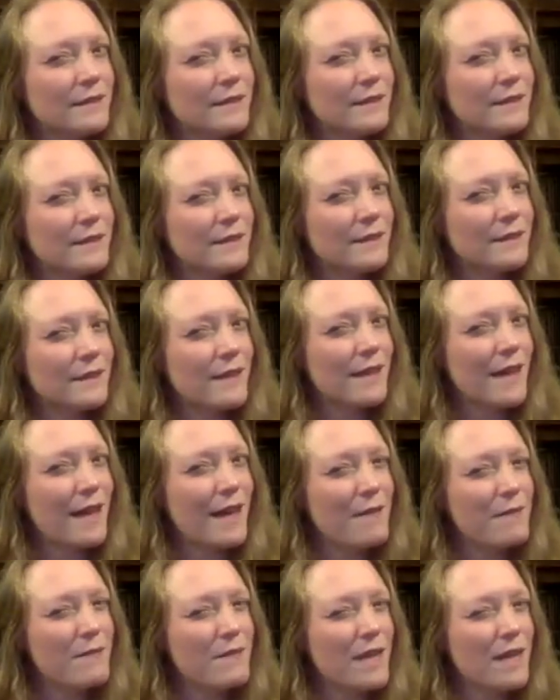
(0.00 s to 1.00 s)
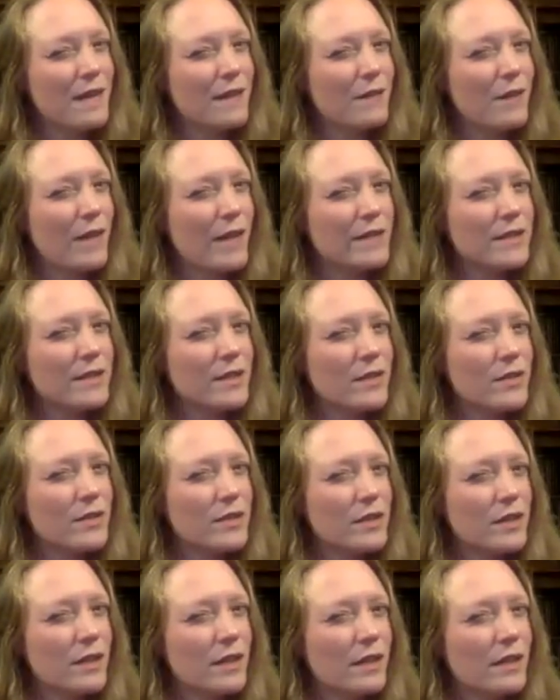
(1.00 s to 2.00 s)
I'm so
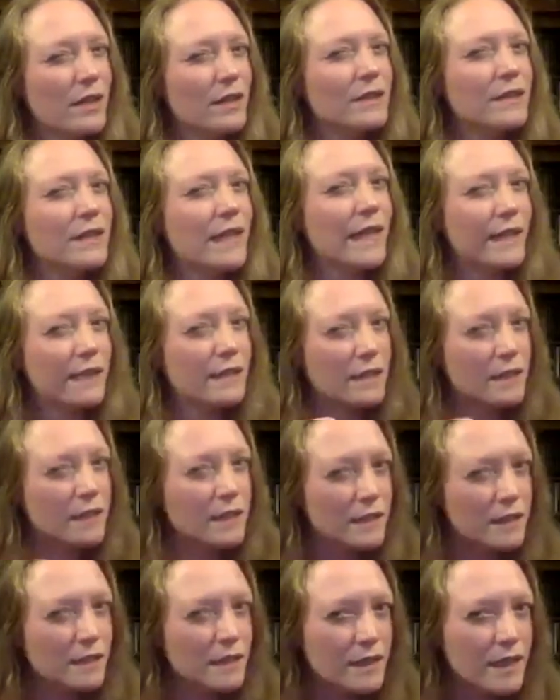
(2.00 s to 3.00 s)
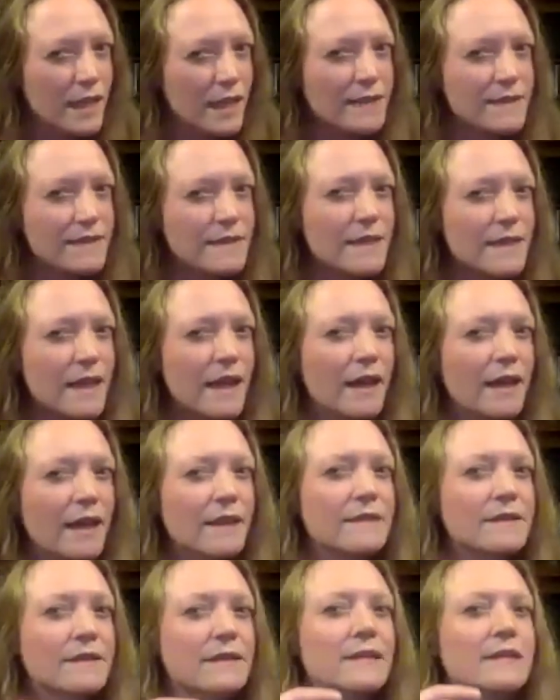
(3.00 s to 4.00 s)
sure, like let's
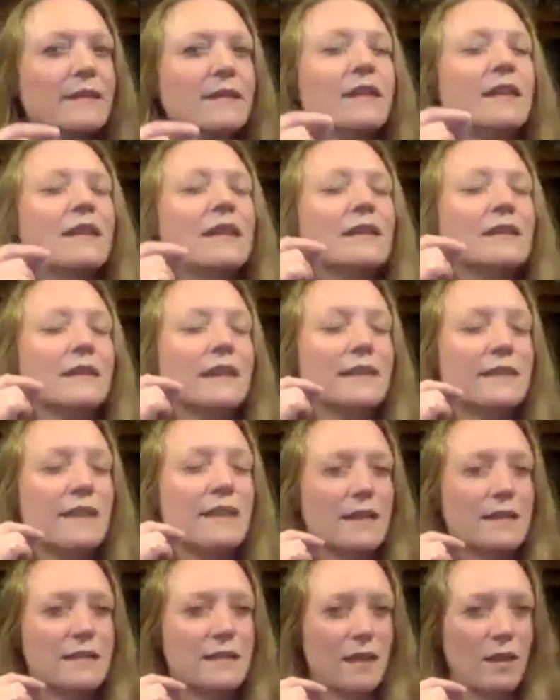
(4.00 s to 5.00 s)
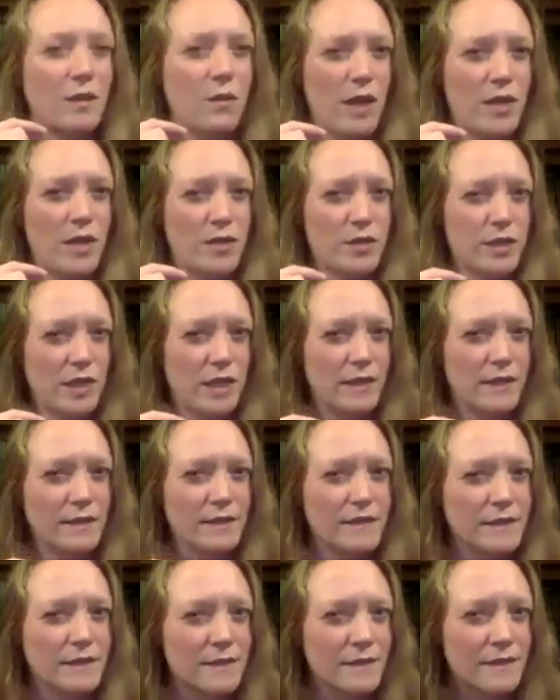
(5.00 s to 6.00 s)
ask the
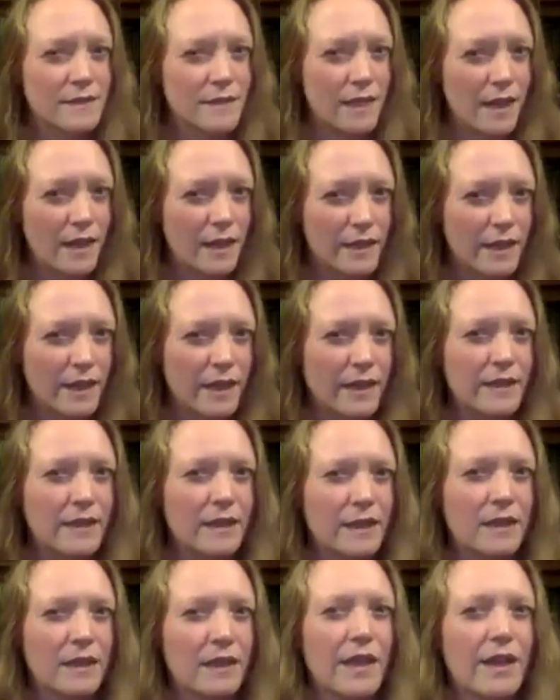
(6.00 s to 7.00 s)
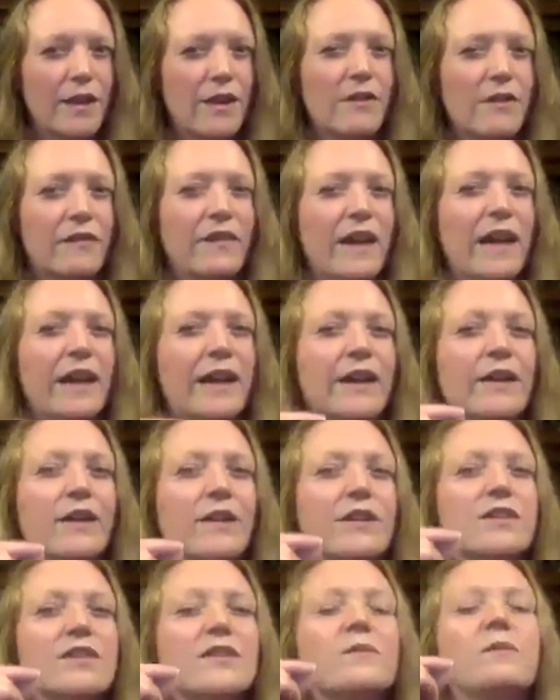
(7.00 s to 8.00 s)
questions and get the
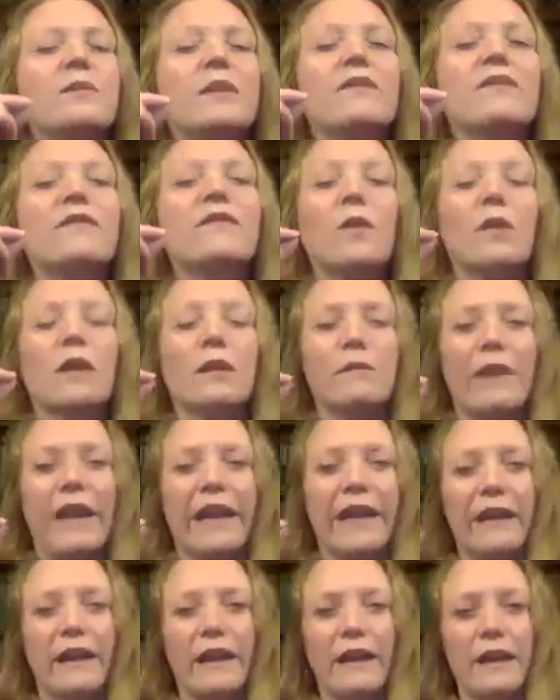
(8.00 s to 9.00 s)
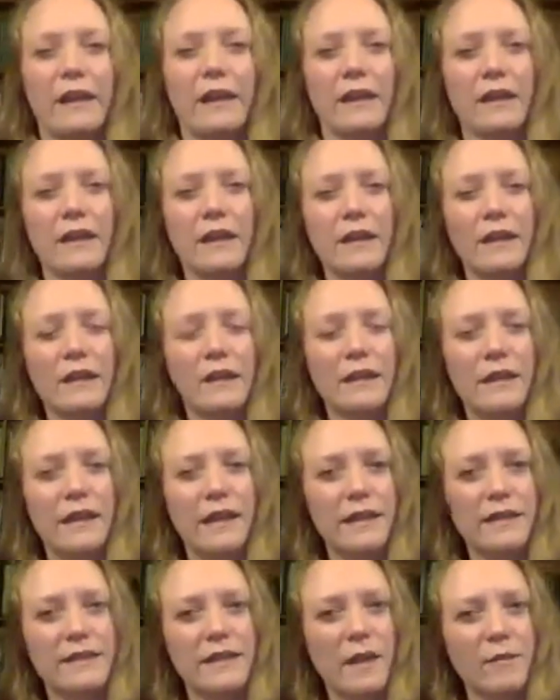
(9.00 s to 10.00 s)
clarifiers before making
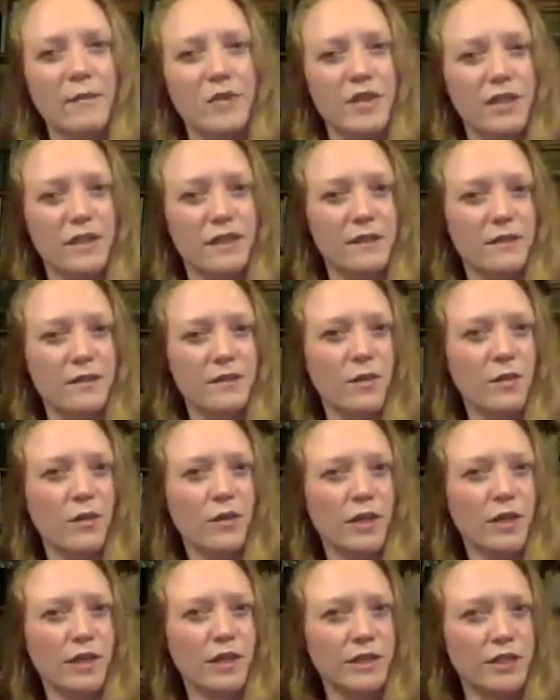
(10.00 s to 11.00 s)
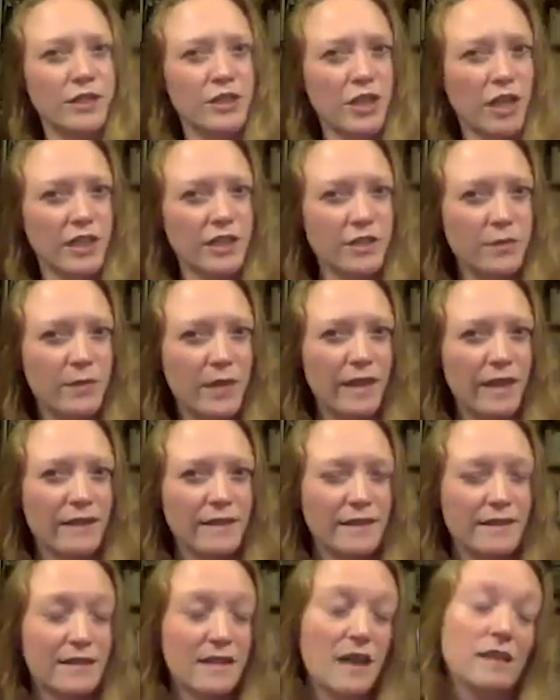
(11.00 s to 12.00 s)
the assumptions or
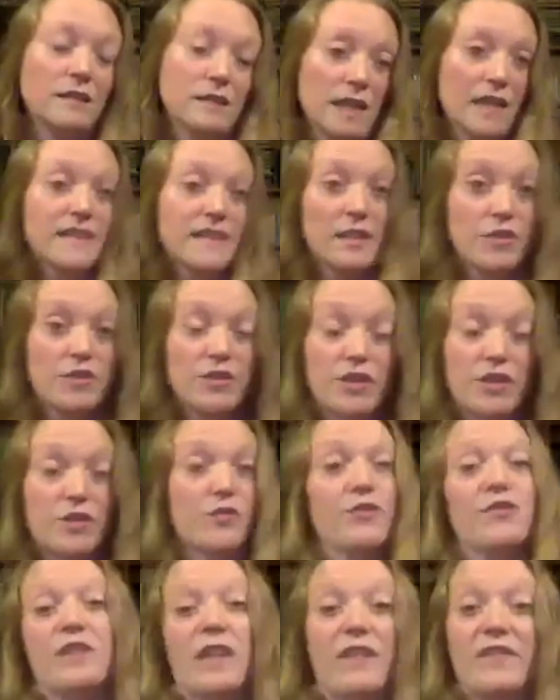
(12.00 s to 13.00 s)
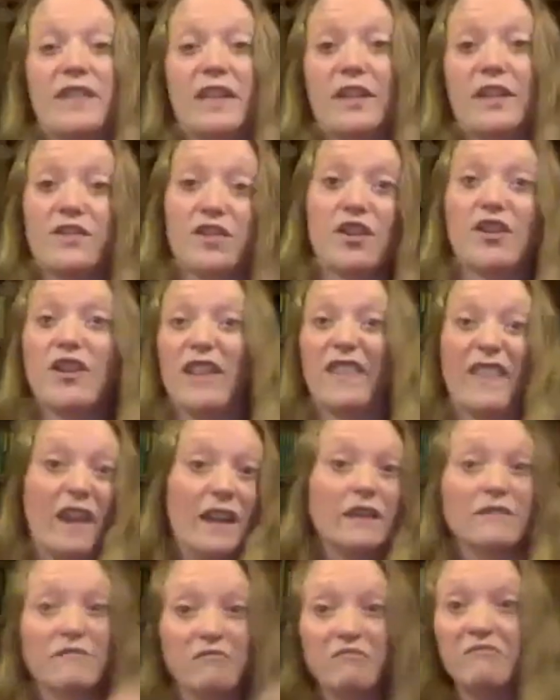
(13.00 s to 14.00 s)
judgments, unless there's a true safety concern, and
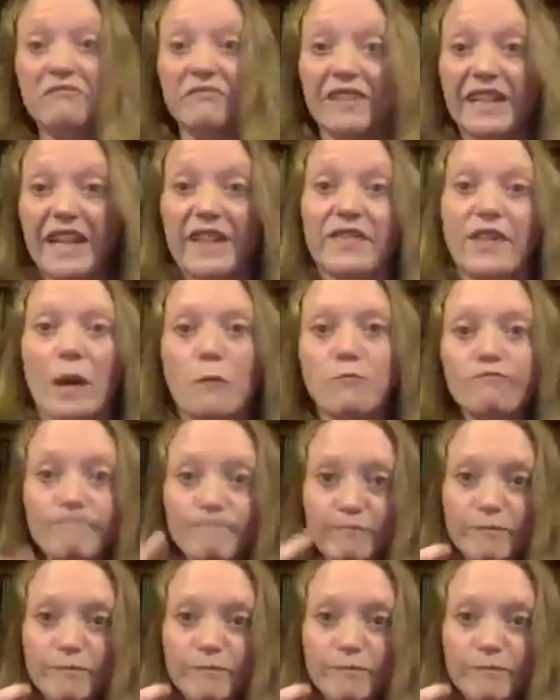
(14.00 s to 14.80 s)
then get the